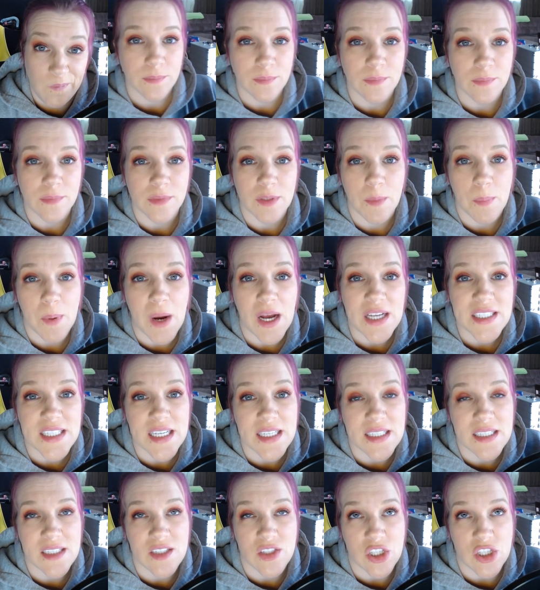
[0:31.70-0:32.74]
The
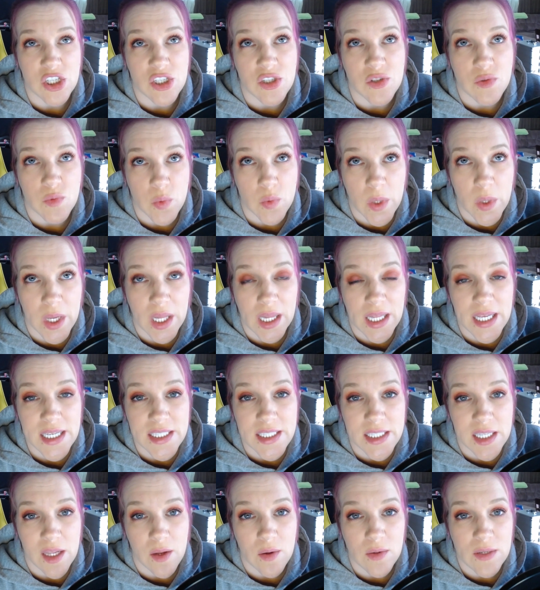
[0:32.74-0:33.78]
process is just really
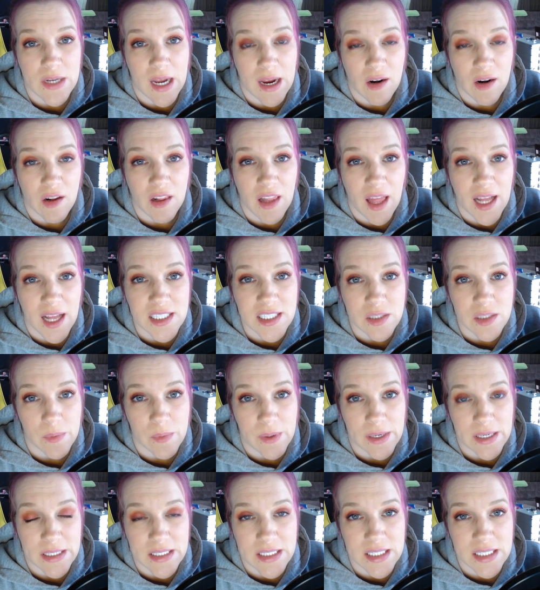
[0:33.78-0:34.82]
slowed down a lot to
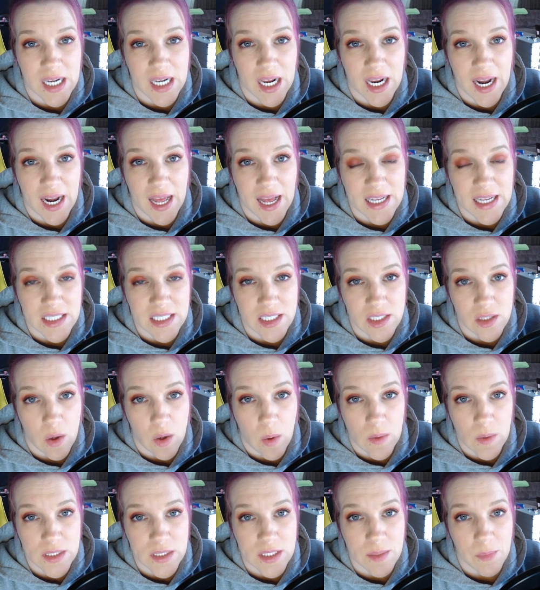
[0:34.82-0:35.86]
where it's not as
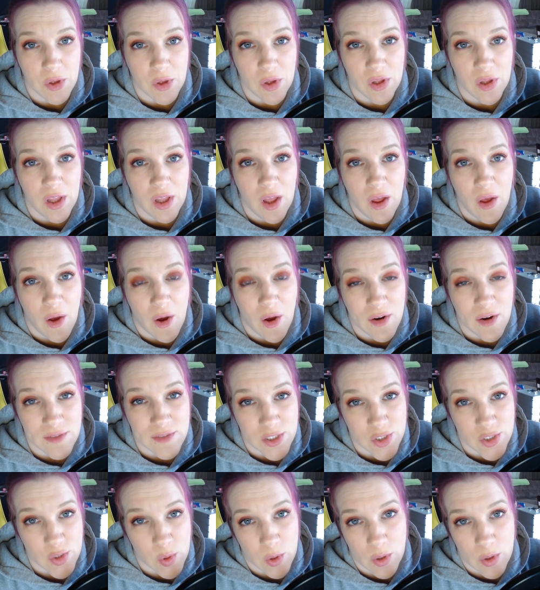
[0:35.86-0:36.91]
noticeable over
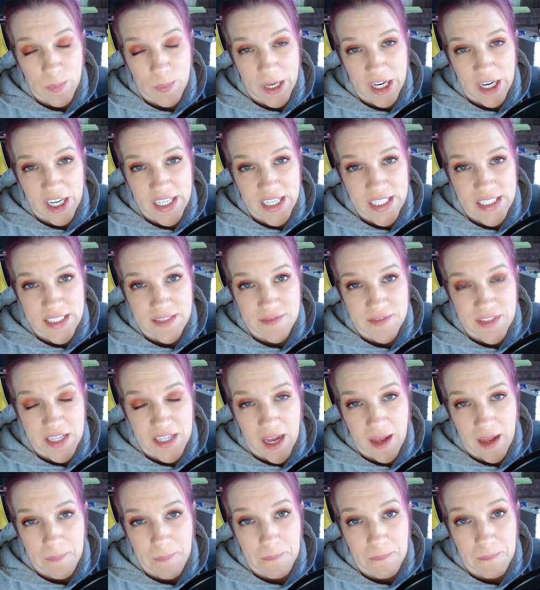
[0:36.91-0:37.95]
shorter periods of
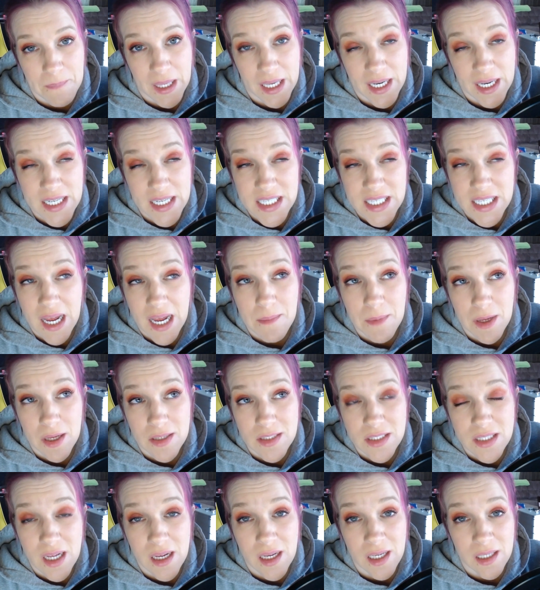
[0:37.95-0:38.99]
time. But as time
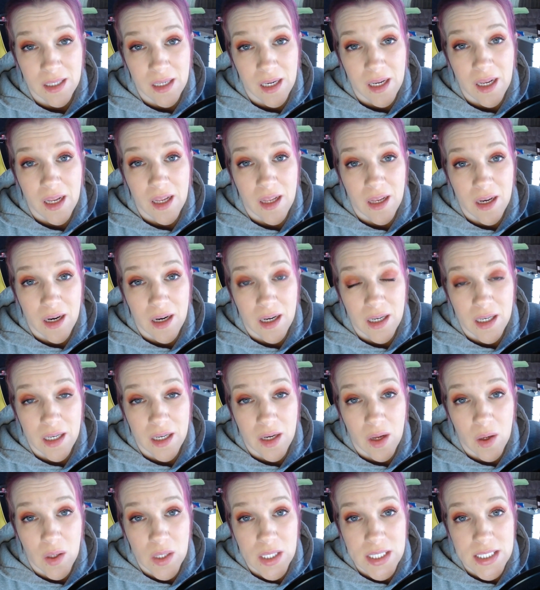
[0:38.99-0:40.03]
goes on, you're going to
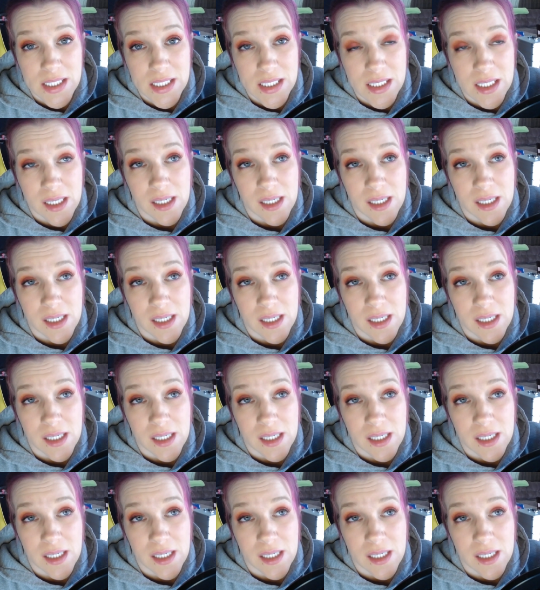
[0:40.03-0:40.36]
notice